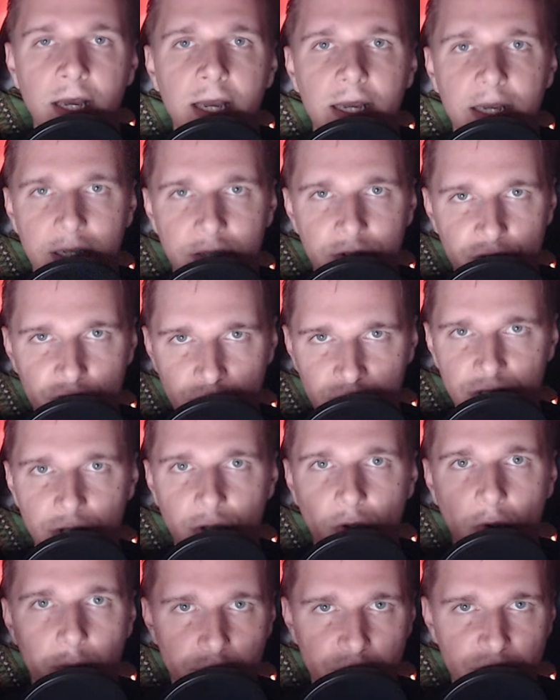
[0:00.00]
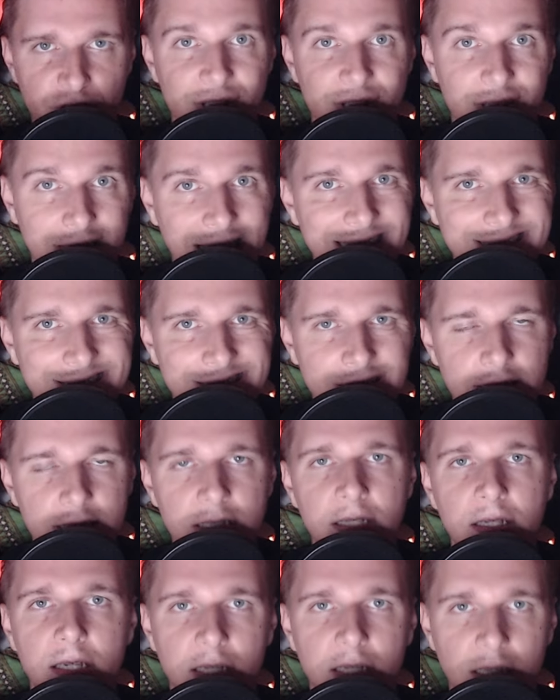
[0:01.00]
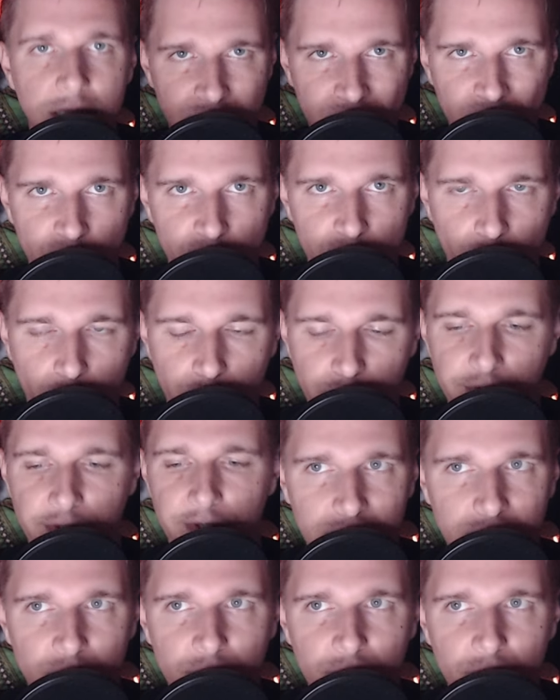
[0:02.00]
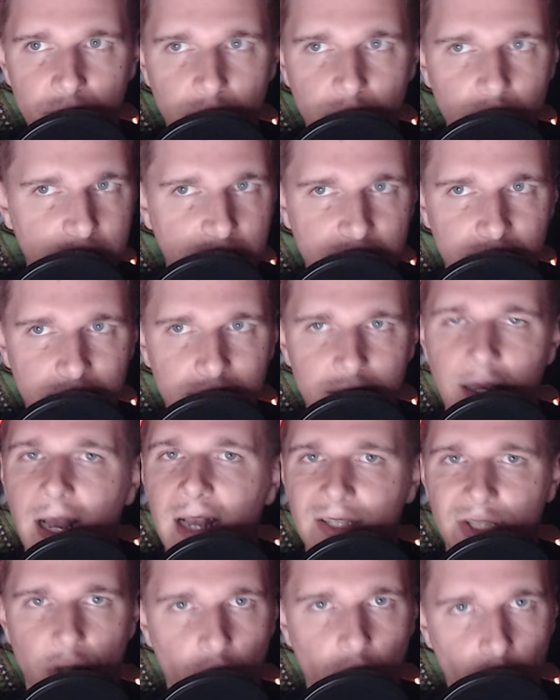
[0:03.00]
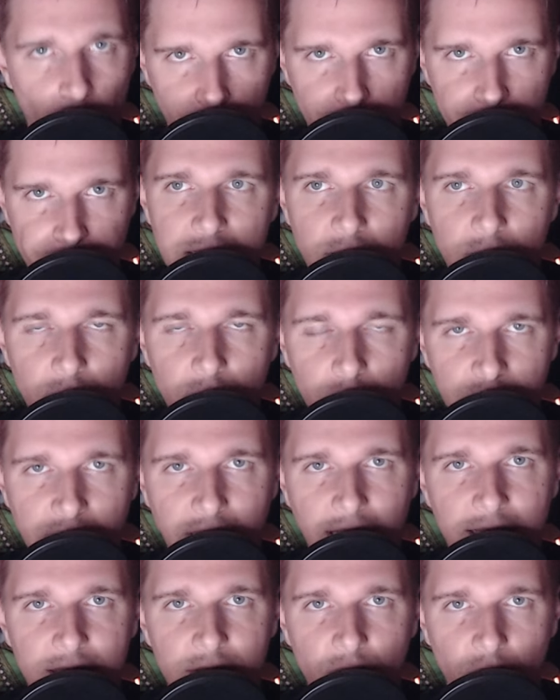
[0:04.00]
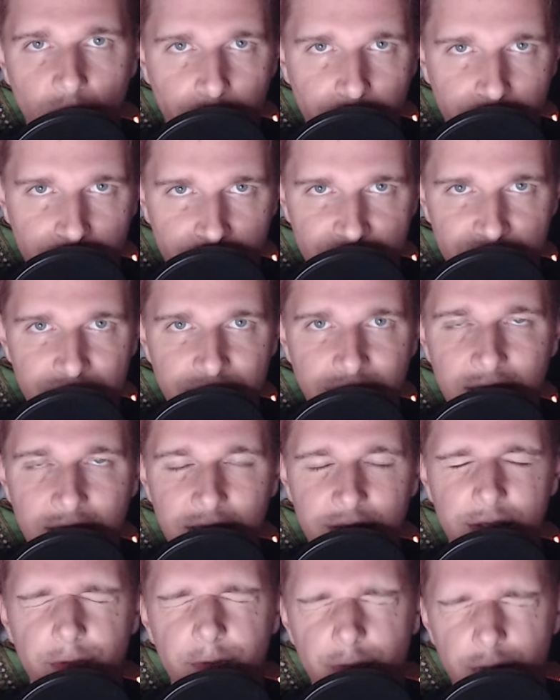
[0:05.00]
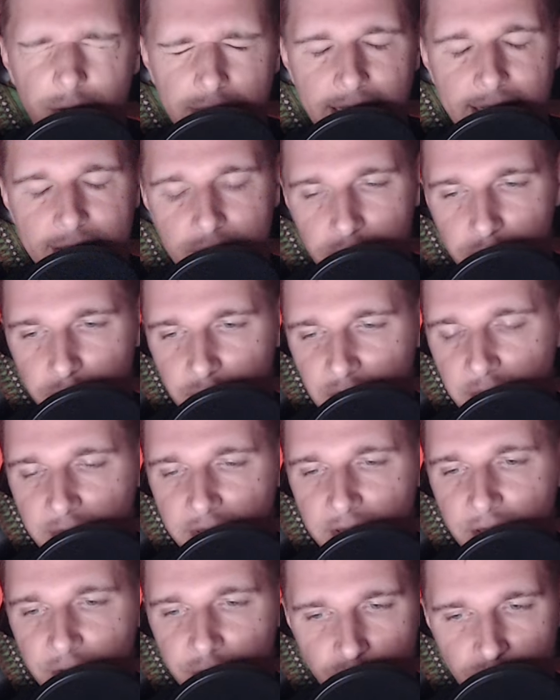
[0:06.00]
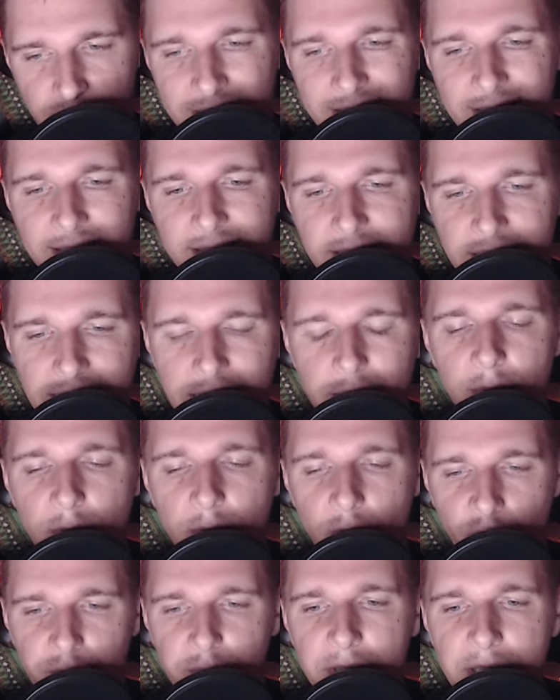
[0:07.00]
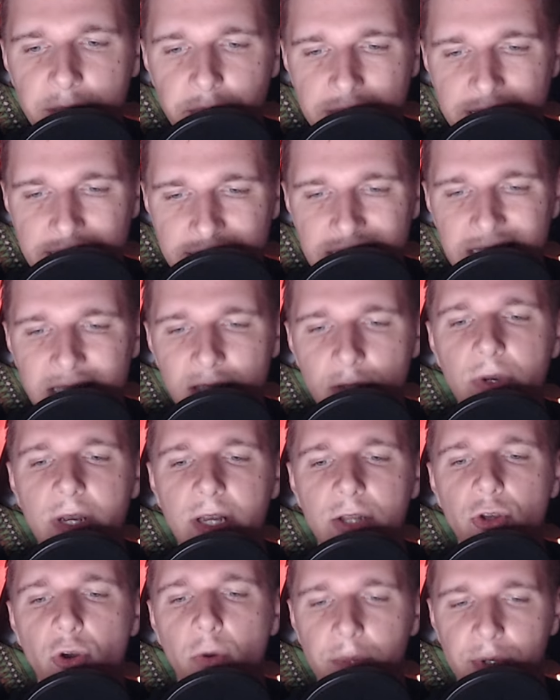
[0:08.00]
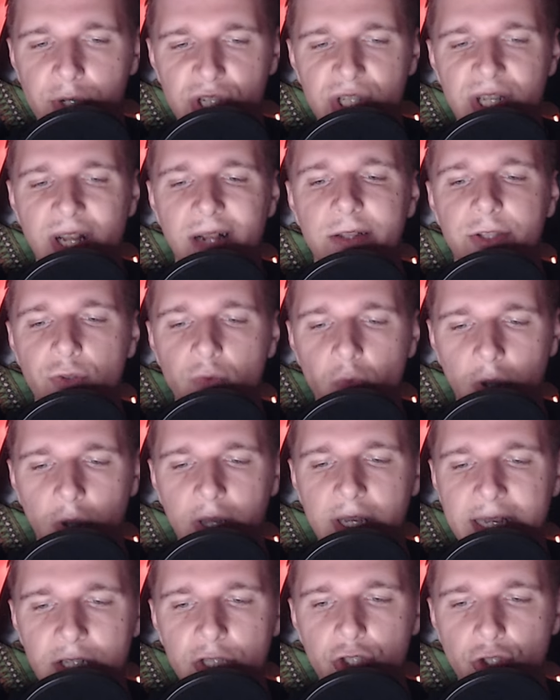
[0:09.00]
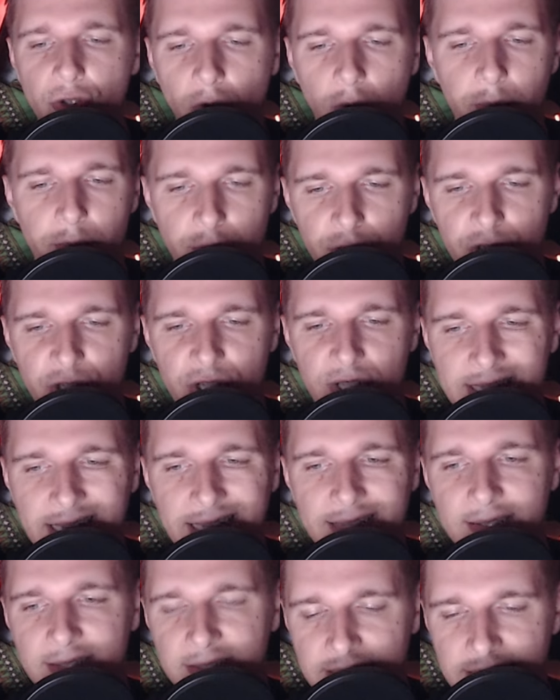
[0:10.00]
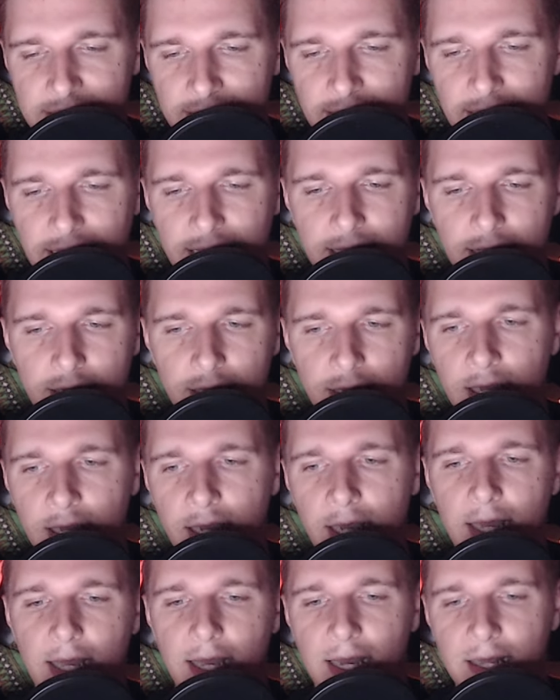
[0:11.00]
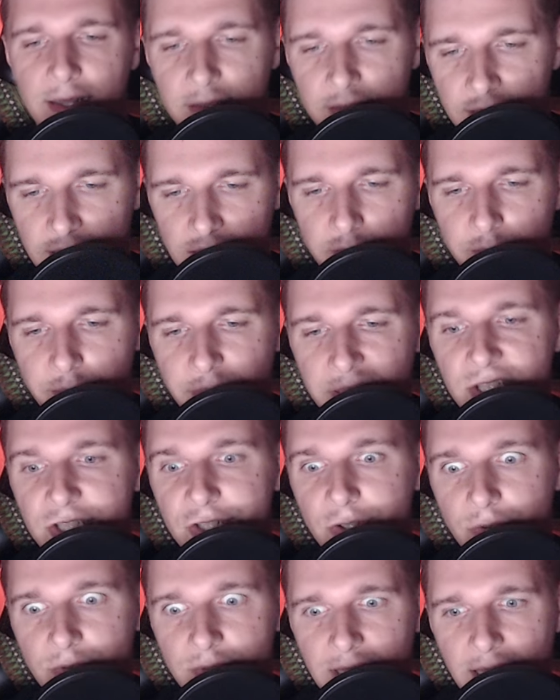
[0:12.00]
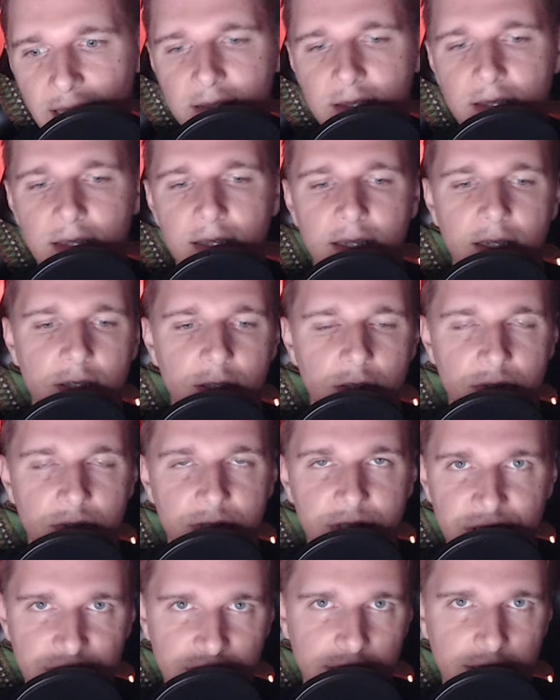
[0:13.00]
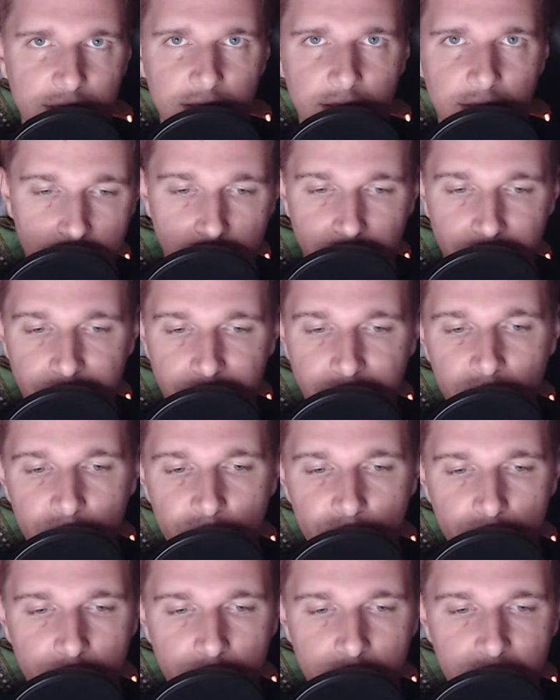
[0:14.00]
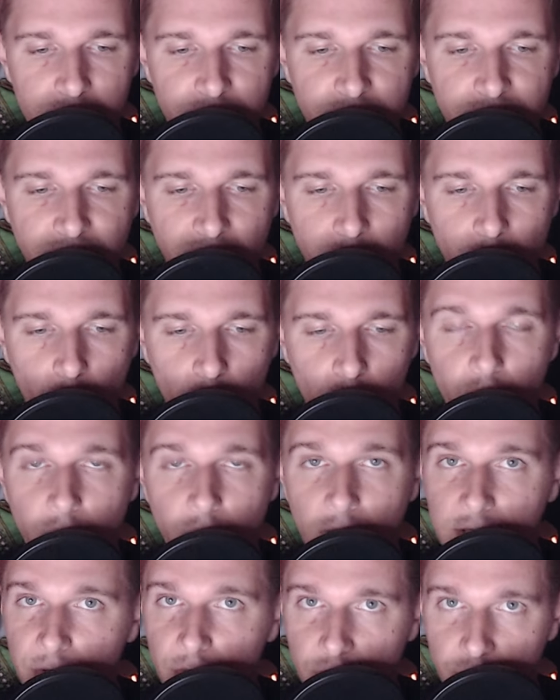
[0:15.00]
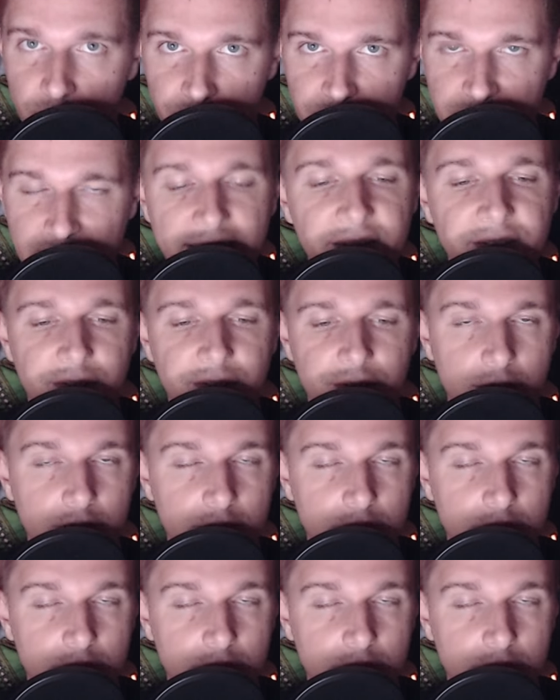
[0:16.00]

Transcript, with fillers: It's just your personality is disordered. You you look at it as a whole look at your personality forget bpd forget the label of bpd look at your personality what is your personality like and then based on that you'll see it national democrat ukrainian